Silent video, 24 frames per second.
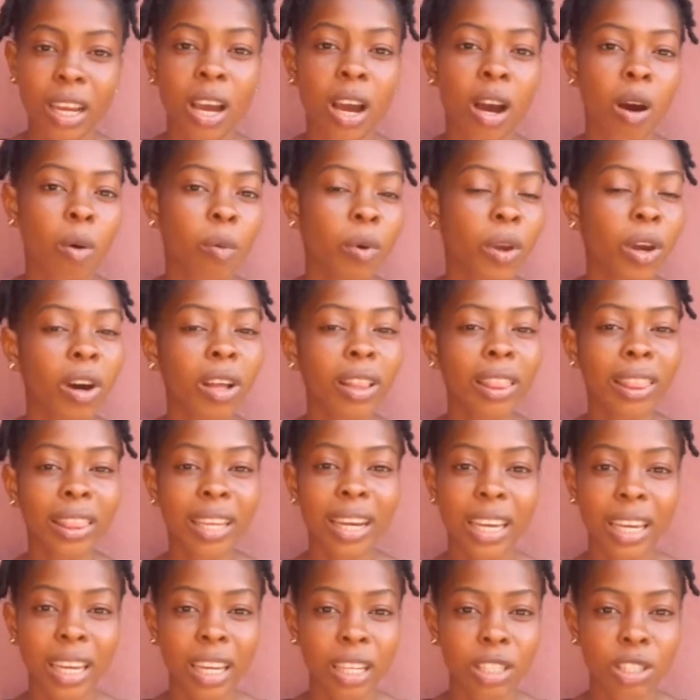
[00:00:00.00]
We all target
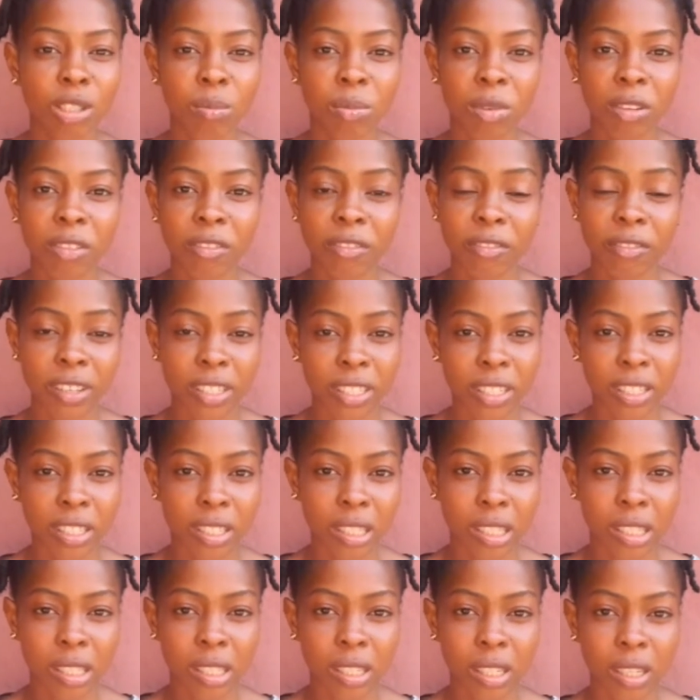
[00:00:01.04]
to be
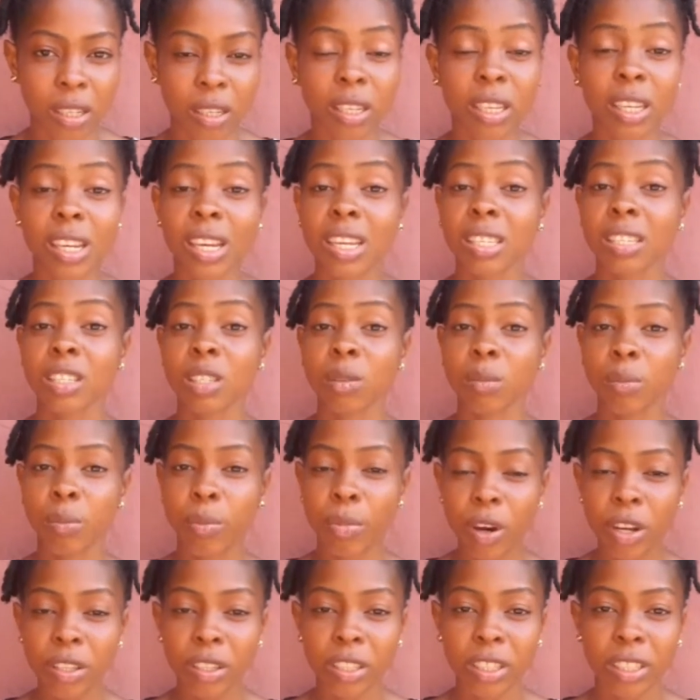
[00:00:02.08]
virginity. Yes, it's
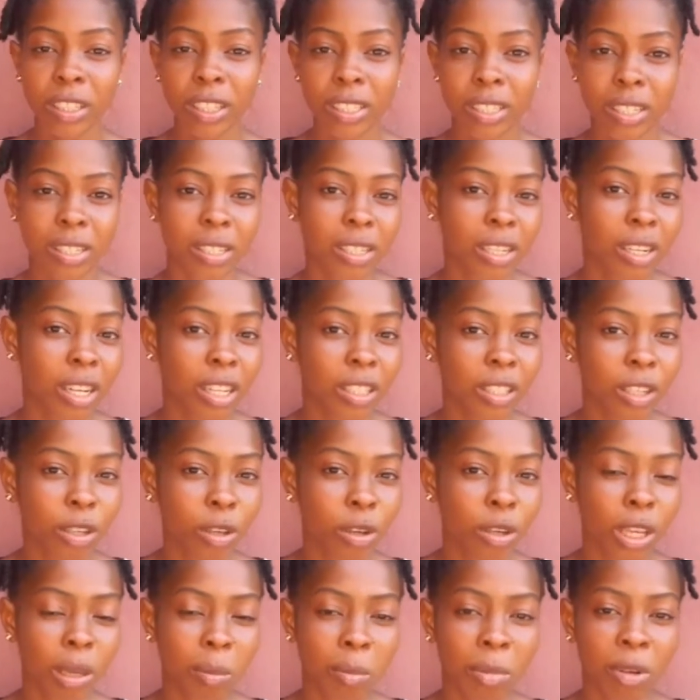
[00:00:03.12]
important that as a lady you keep
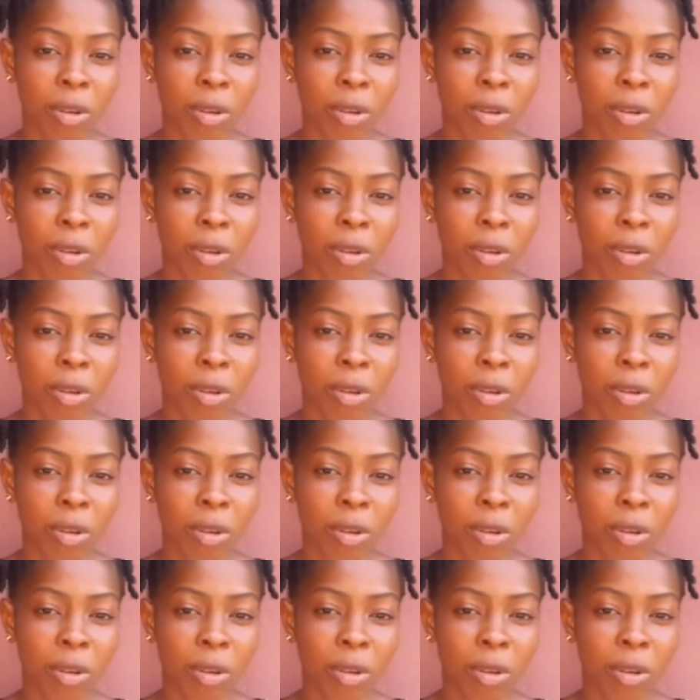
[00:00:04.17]
your